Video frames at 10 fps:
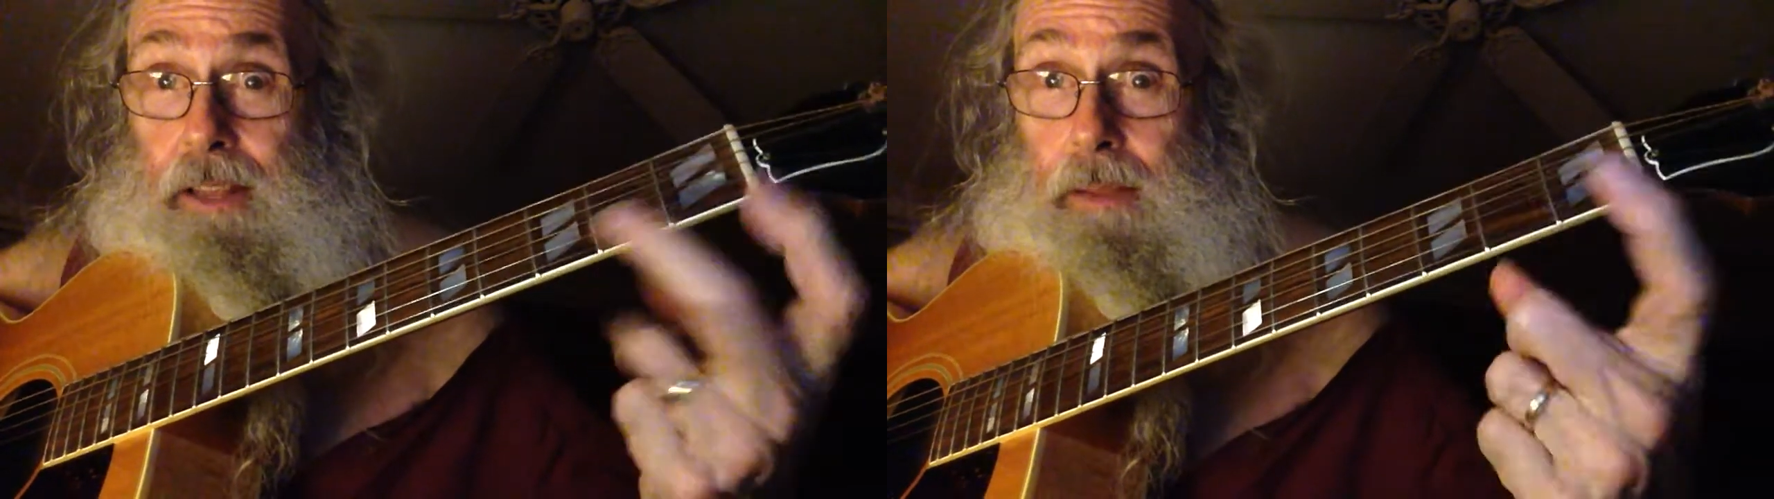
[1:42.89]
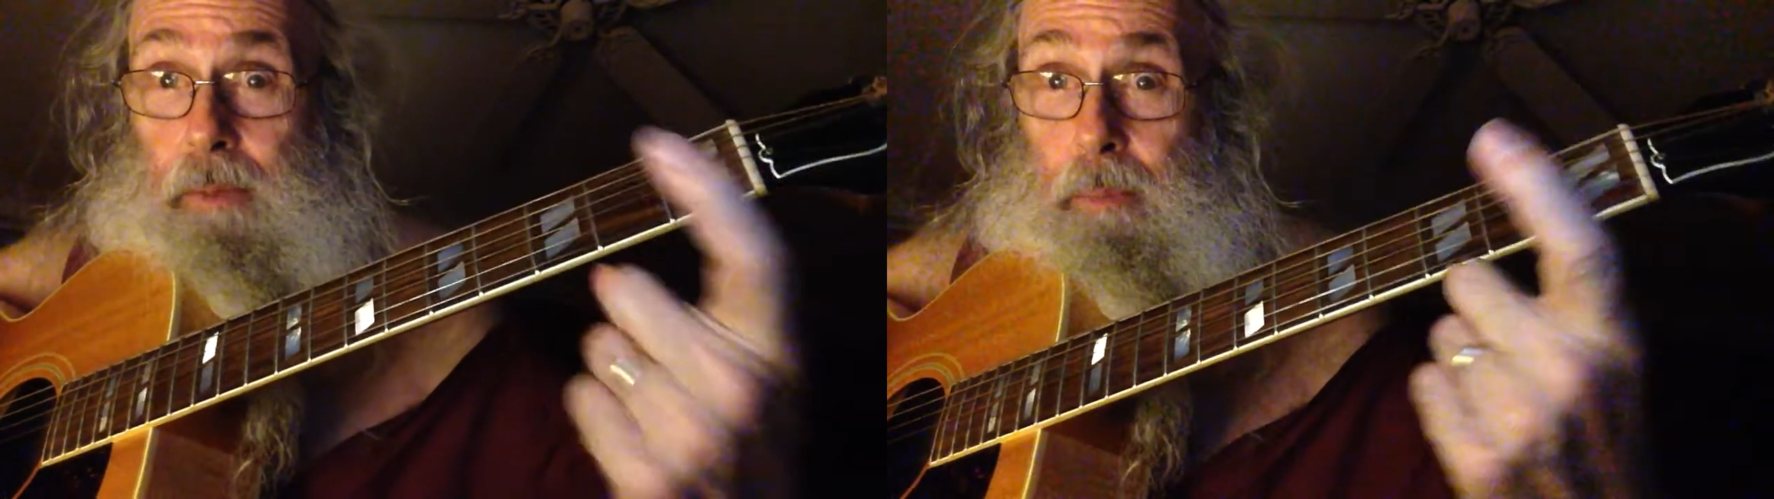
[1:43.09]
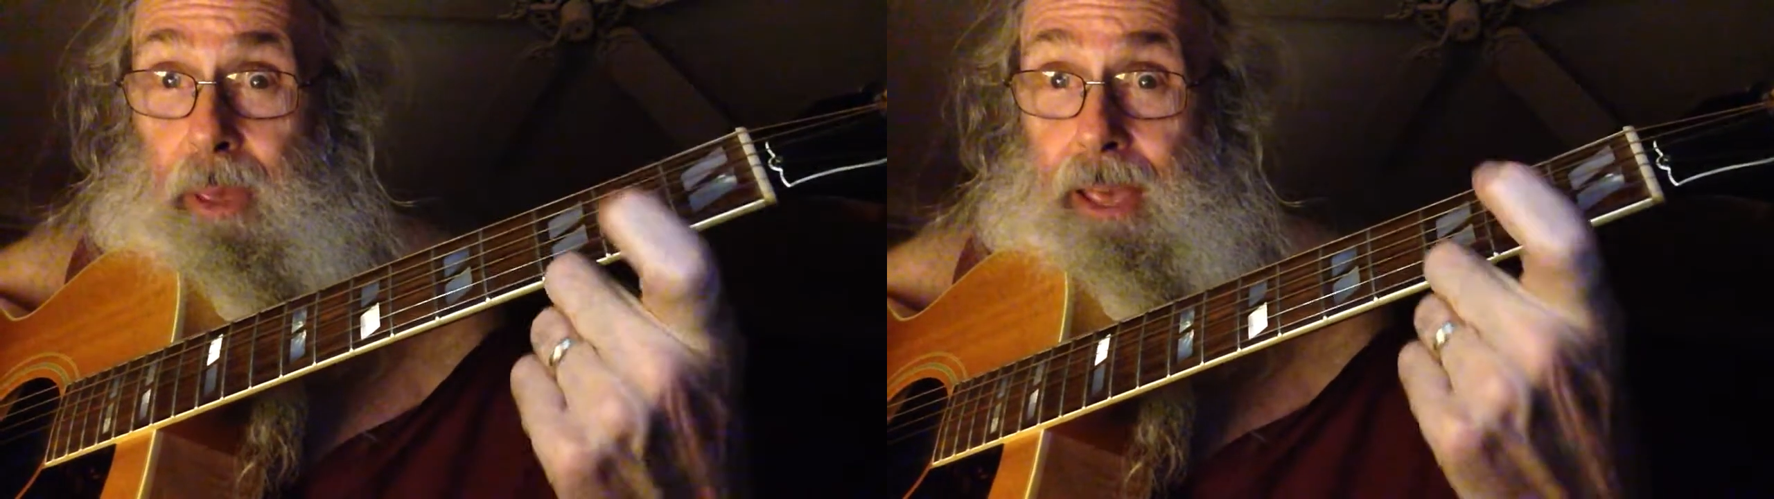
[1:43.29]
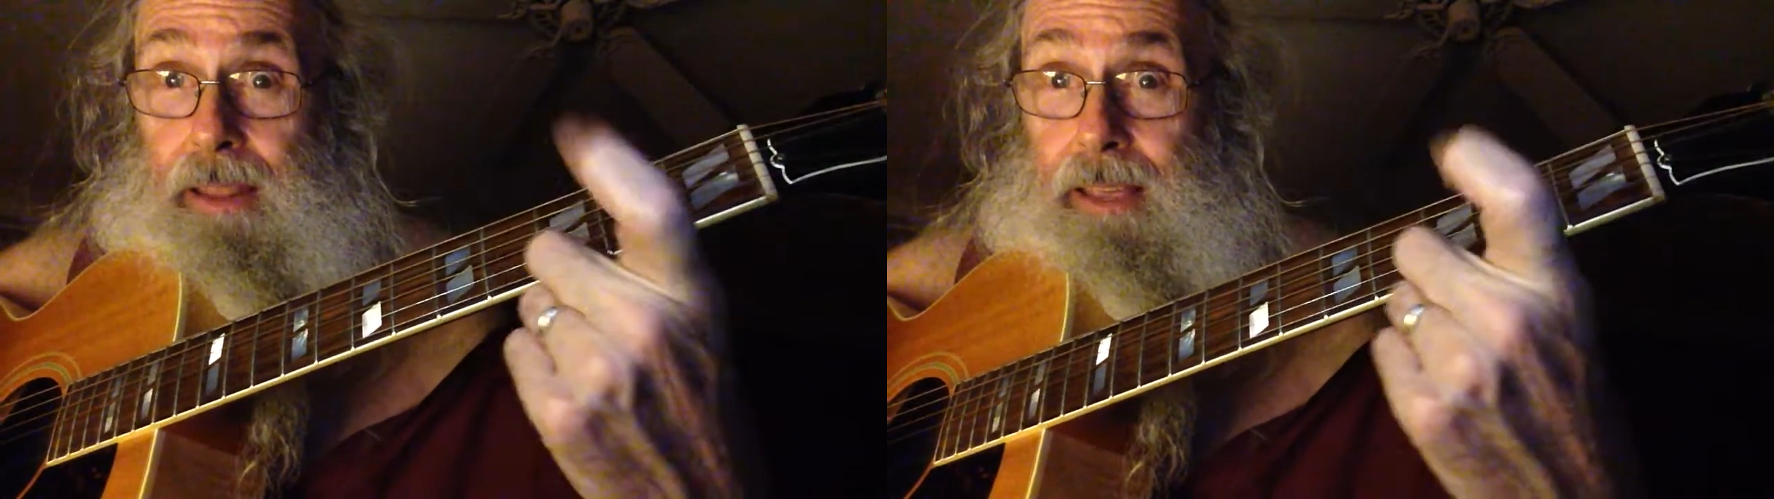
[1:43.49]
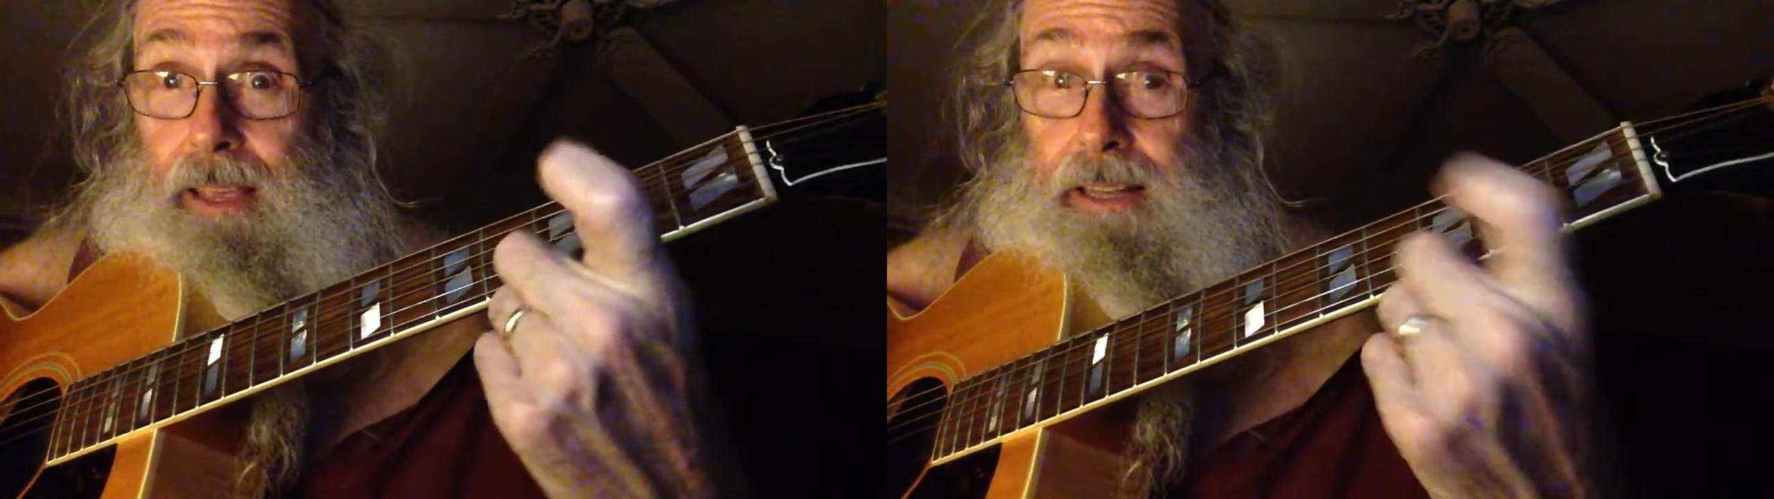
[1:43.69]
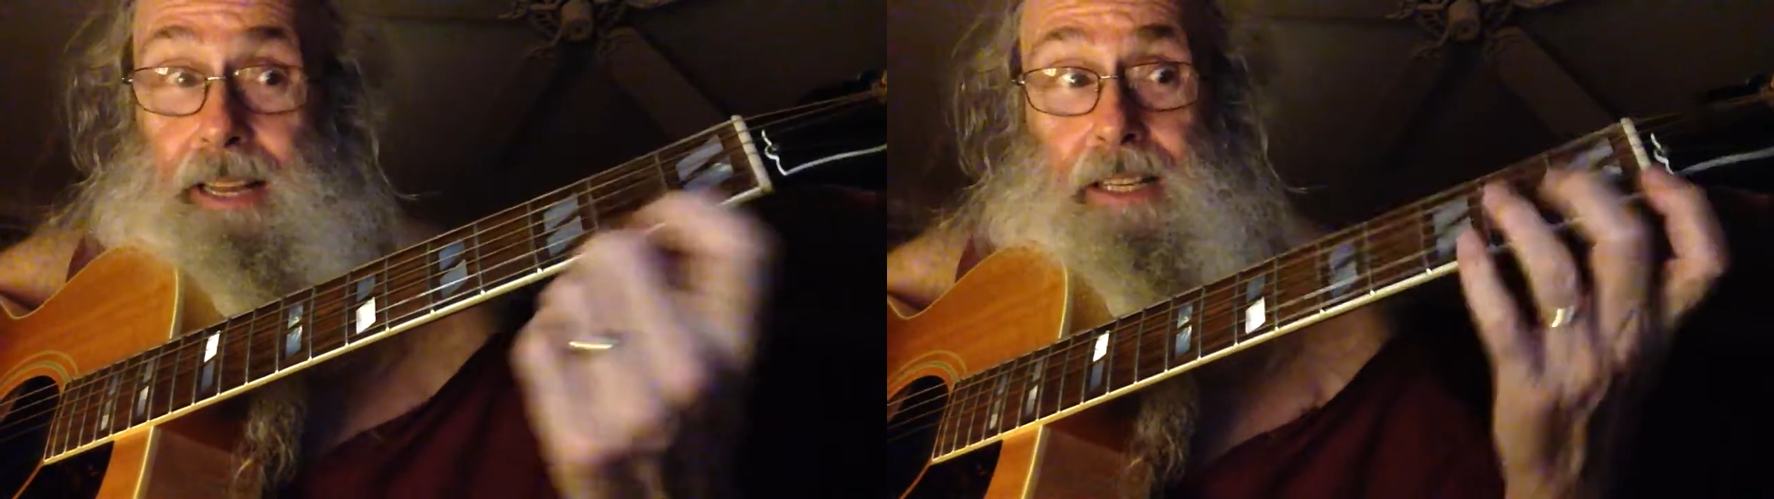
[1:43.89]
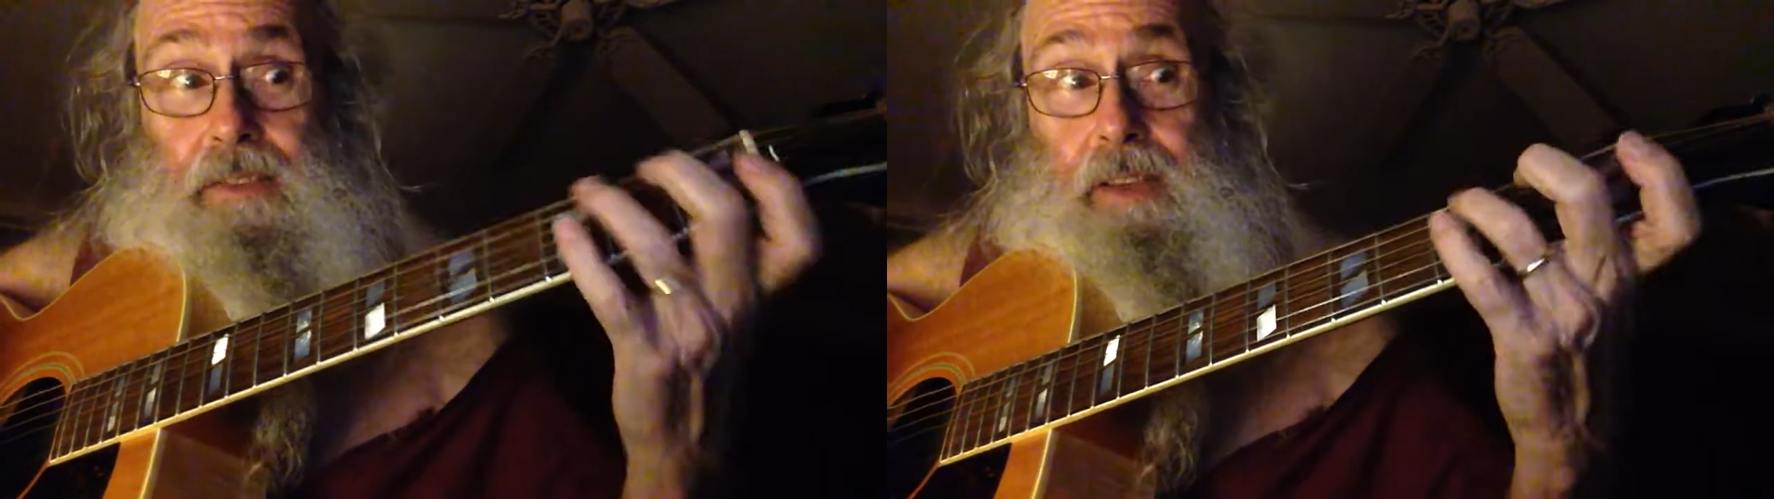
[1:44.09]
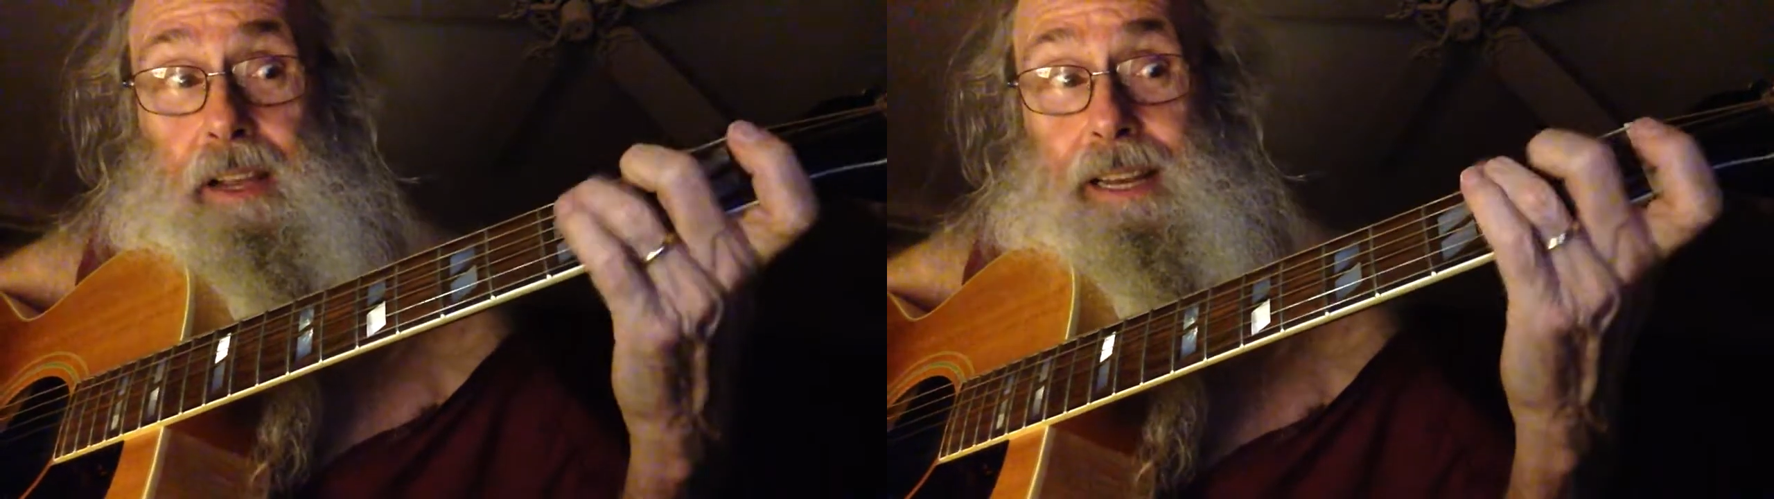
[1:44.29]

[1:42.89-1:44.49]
the index finger,